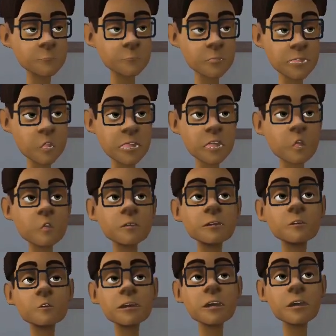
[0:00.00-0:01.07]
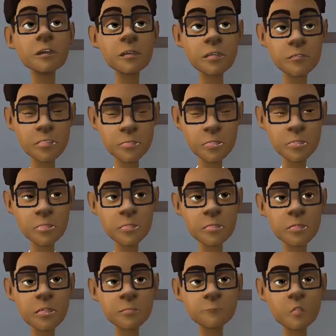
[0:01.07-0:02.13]
They will also change the vesting
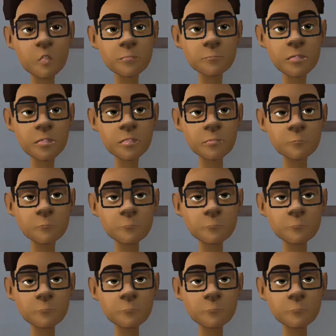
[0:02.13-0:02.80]
system for the better.